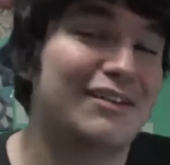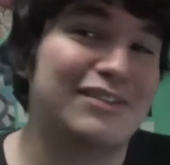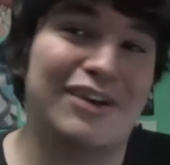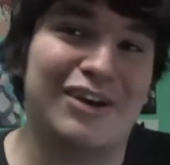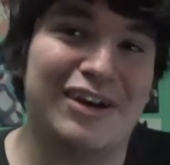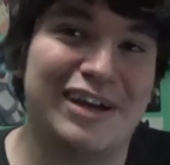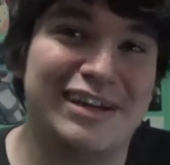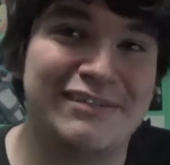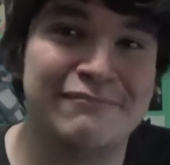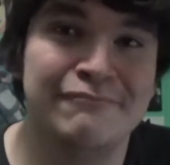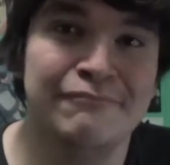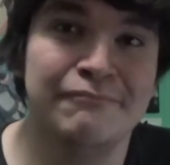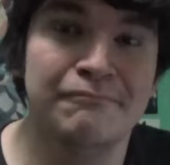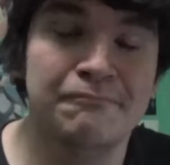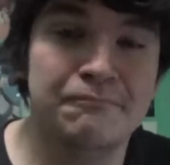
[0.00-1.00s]
Sorry.
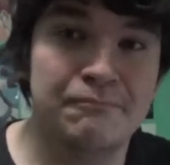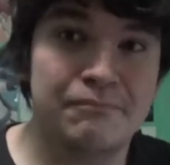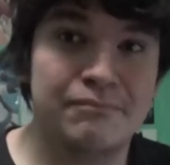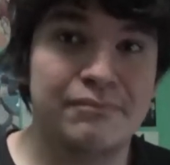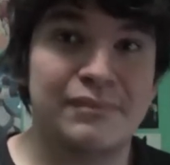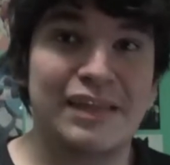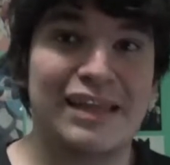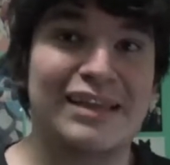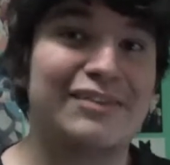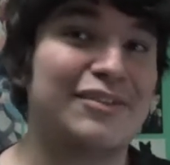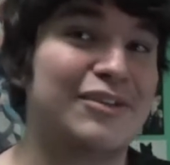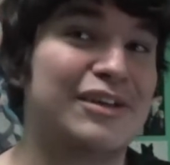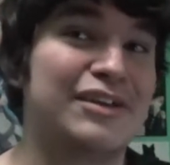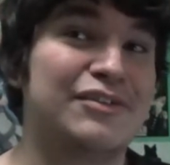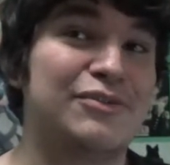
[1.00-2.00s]
So
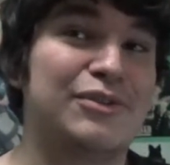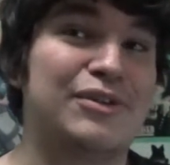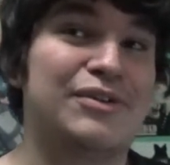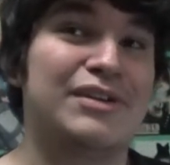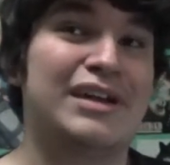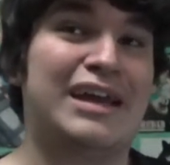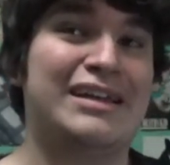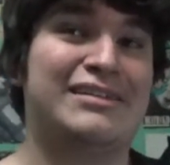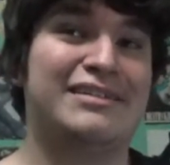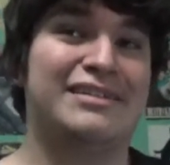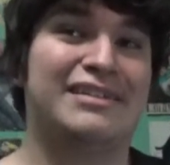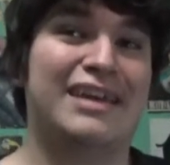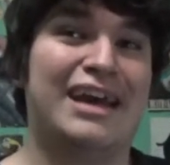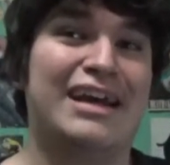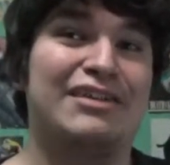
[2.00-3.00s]
in case you're wondering, I
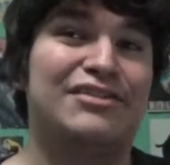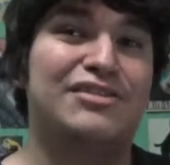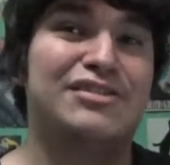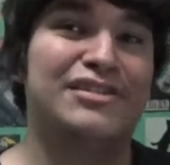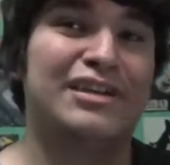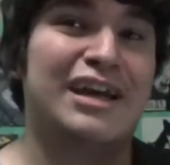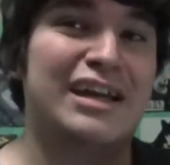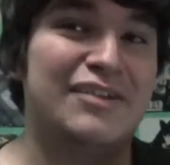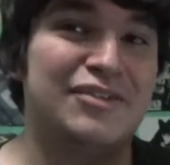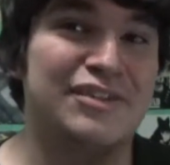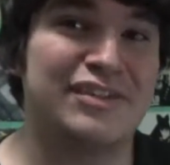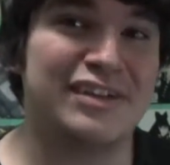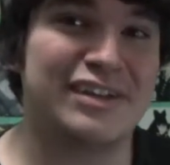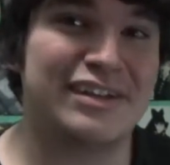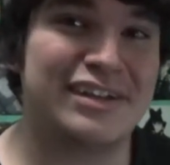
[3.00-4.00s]
did catch kind of a
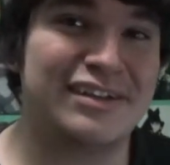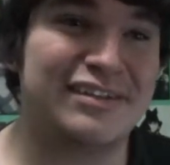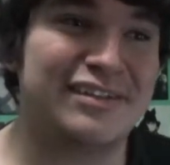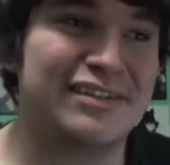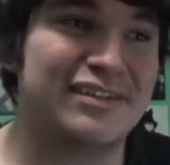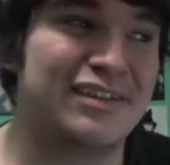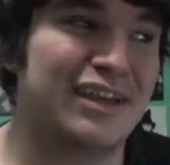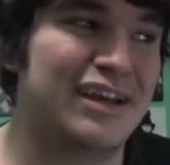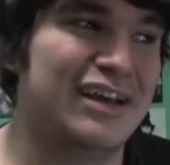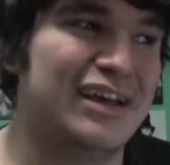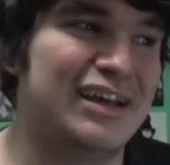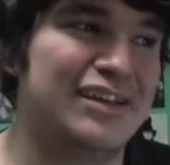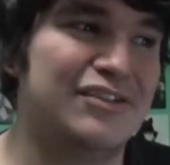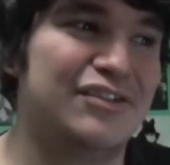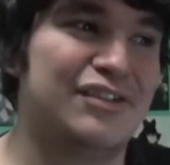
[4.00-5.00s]
sickness
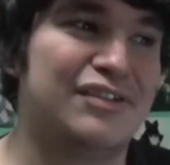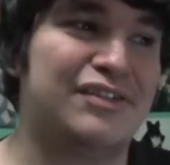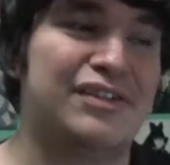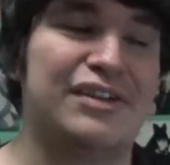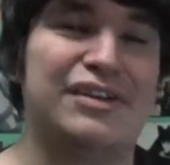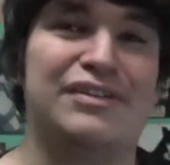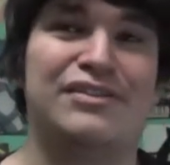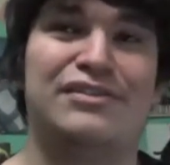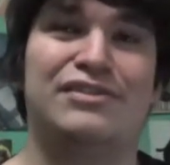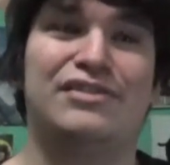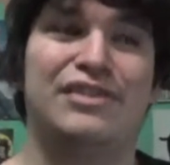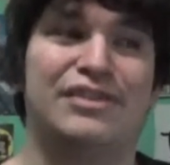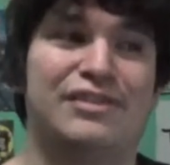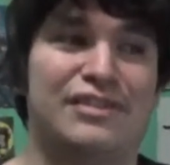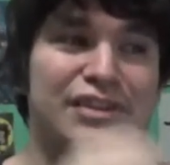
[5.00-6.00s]
uh, just the,
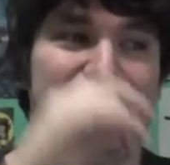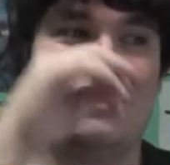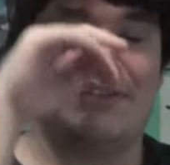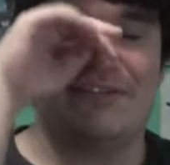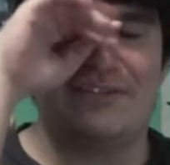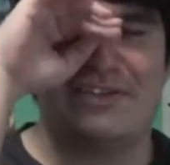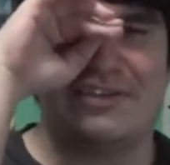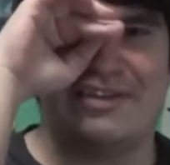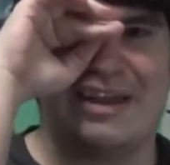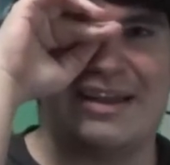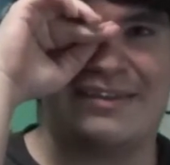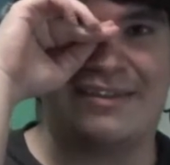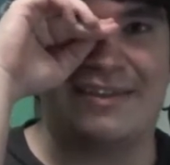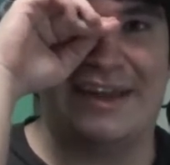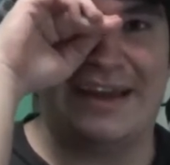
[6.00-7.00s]
just the, just
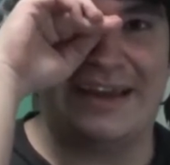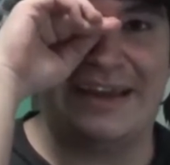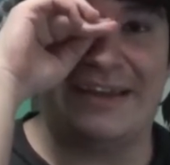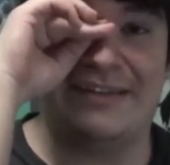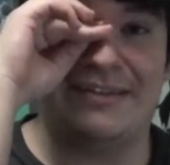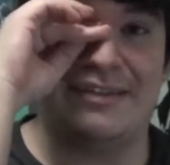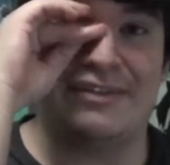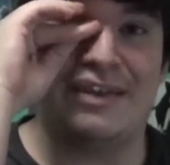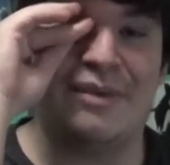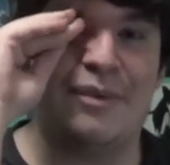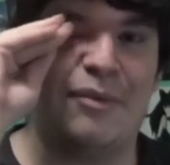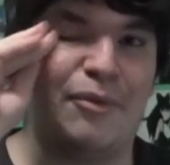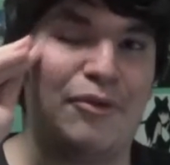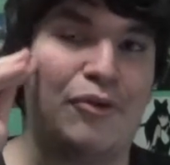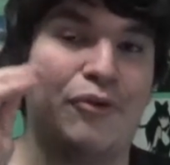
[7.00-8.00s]
last night, the time
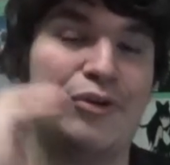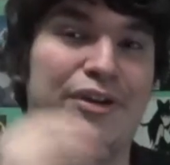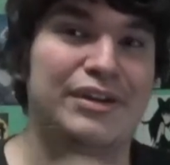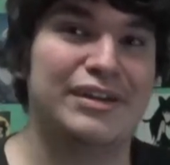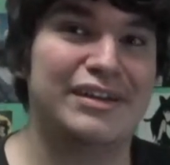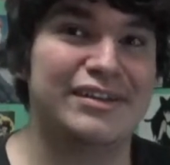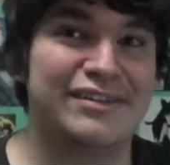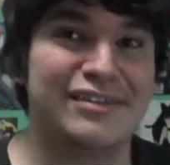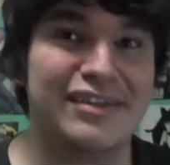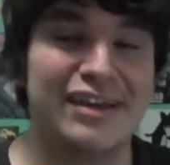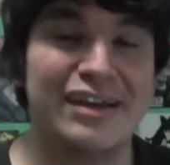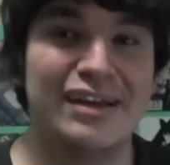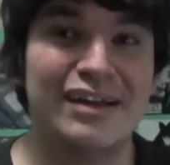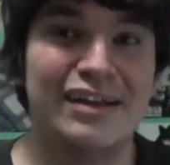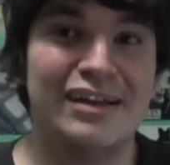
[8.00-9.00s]
I'm recording this.
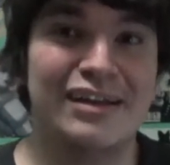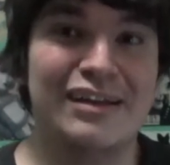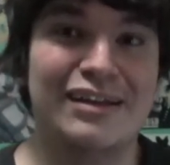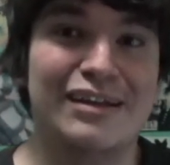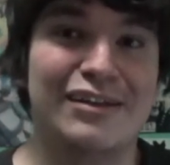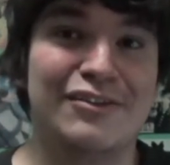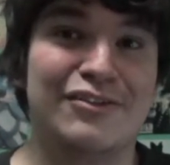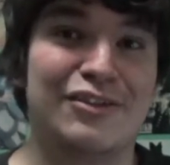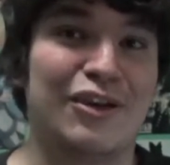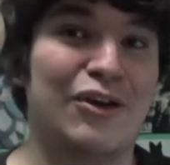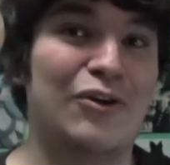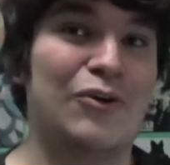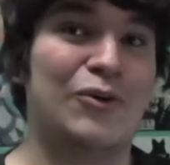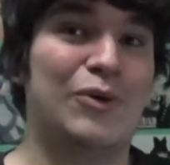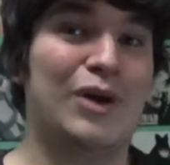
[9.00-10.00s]

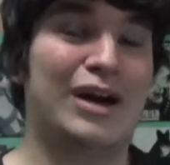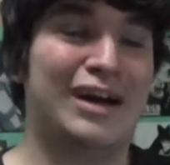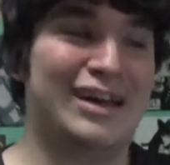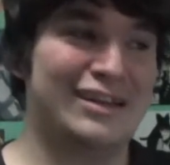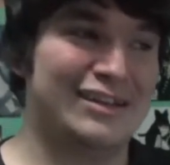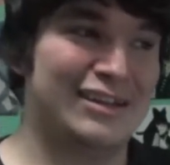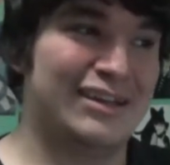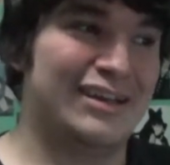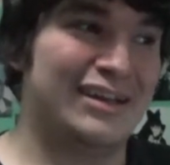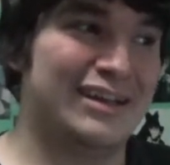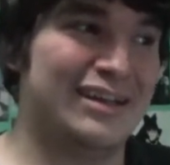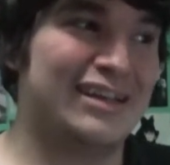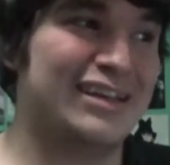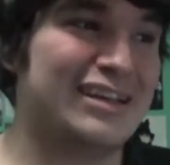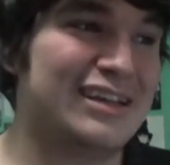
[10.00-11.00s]
So, and
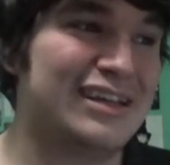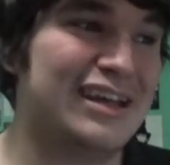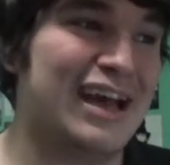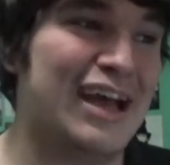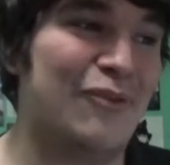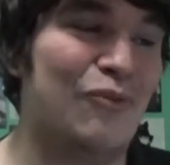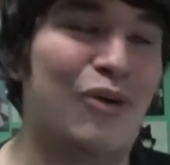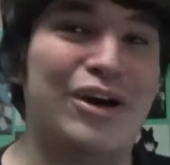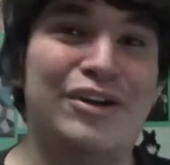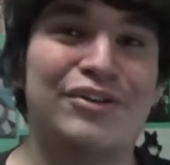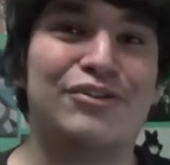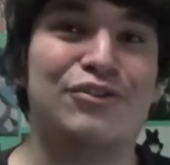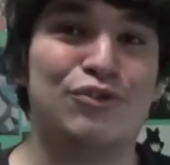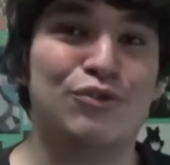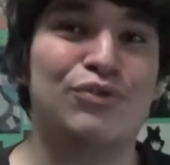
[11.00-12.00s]
uh, I wanted
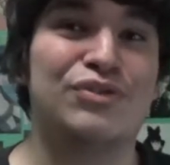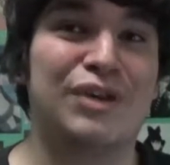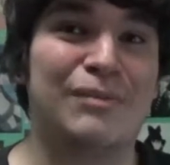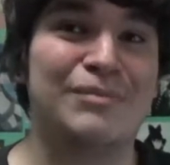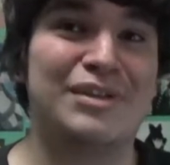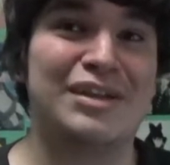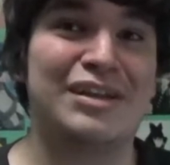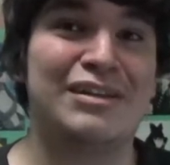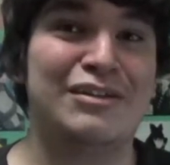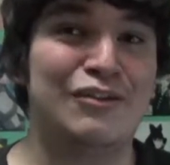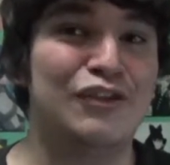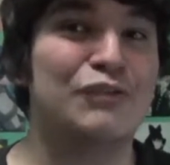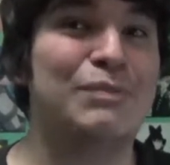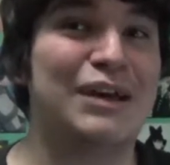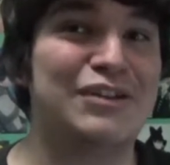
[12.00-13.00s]
to do something a
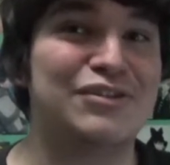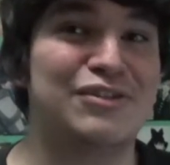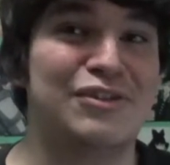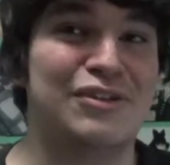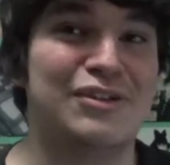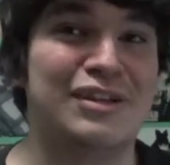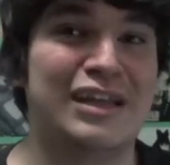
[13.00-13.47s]
little special.